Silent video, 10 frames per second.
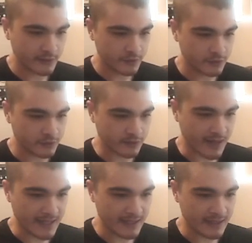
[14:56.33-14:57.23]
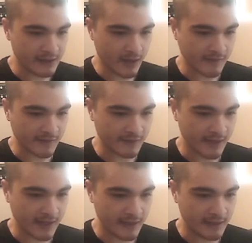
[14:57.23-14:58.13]
gradient on the
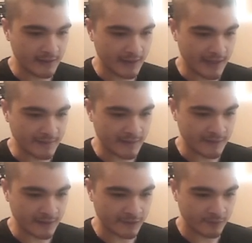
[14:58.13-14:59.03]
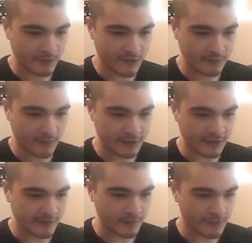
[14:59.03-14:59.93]
side, and then this weird one,
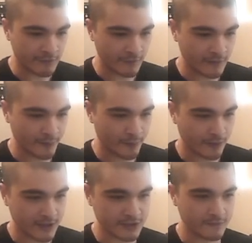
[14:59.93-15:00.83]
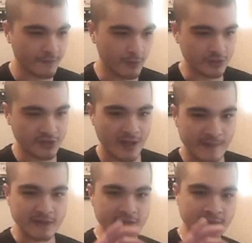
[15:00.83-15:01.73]
like someone took the brush in Photoshop
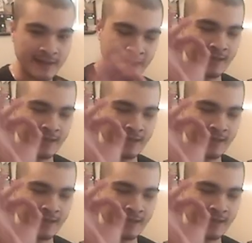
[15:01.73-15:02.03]
and just like